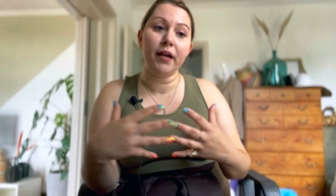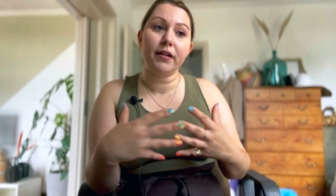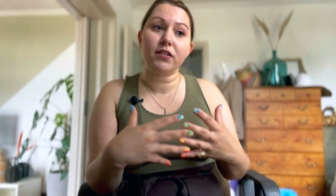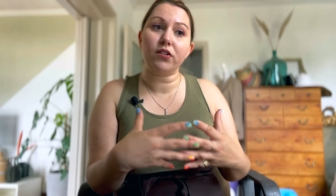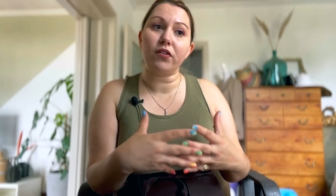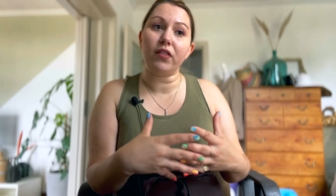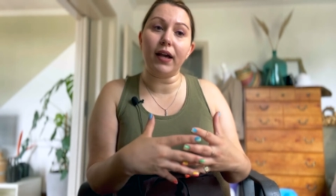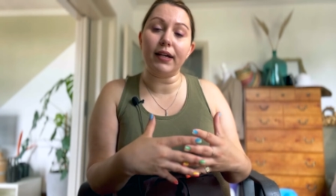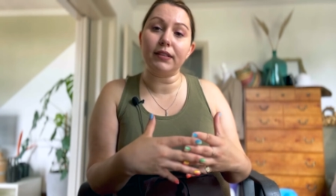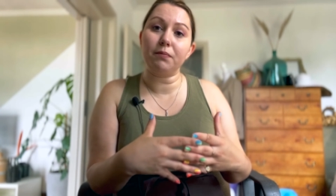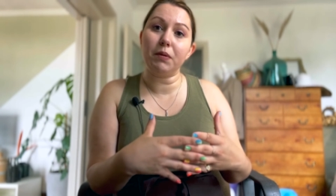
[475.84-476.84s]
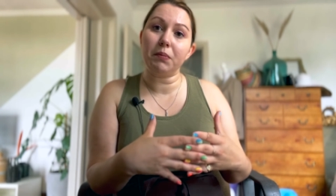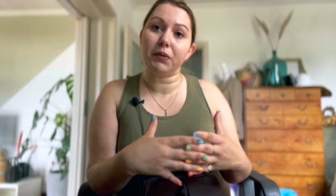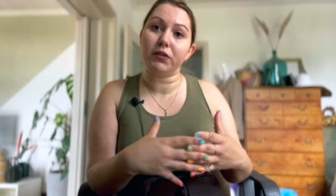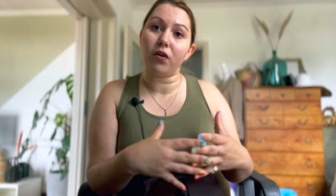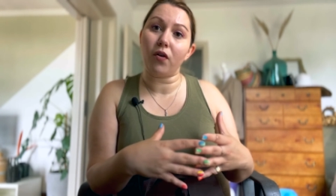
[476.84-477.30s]
so that
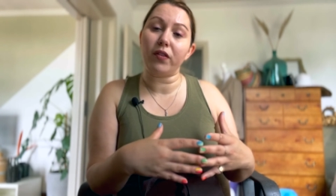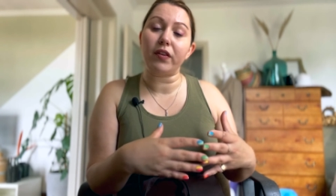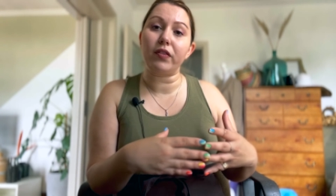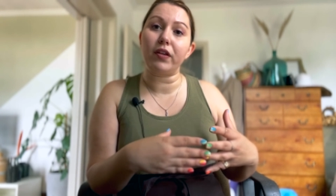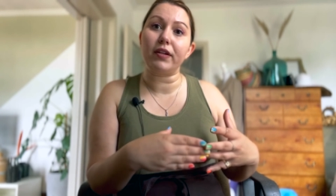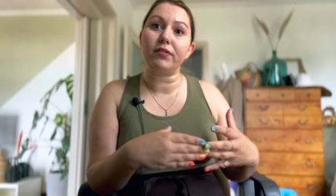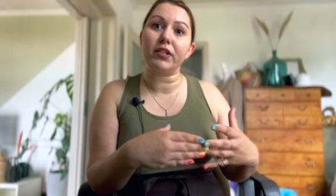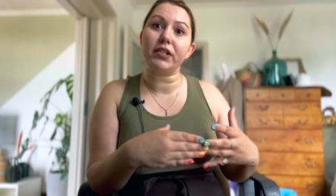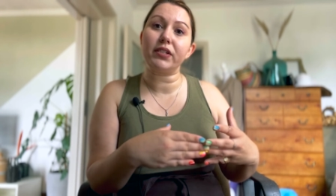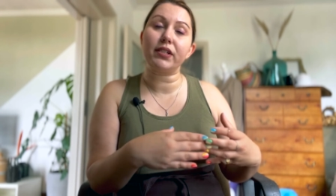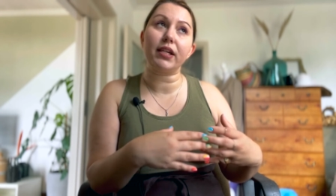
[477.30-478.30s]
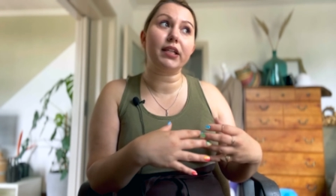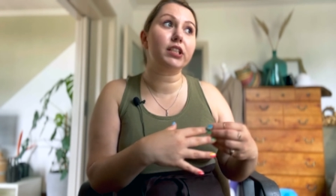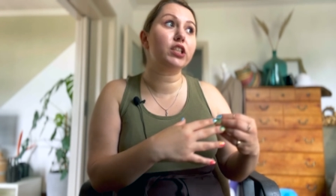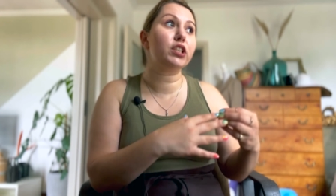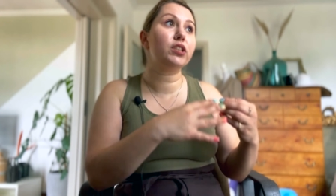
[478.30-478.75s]
people know that there is
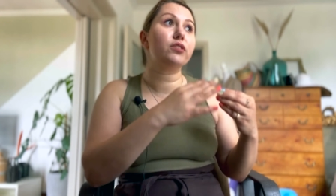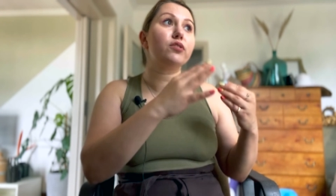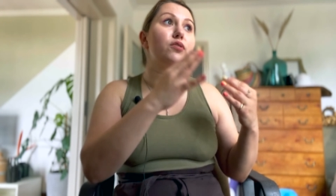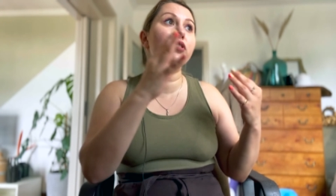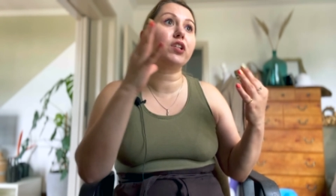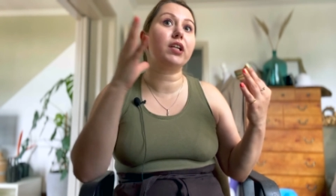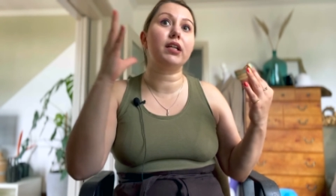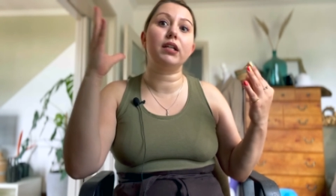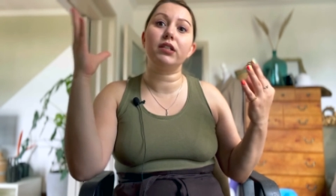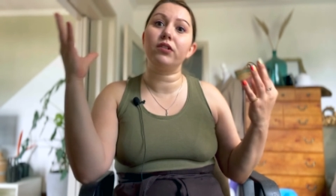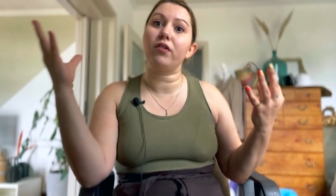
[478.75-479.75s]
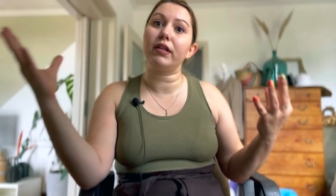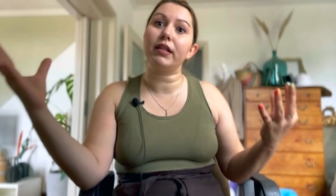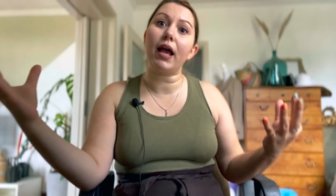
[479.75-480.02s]
a huge, you know, an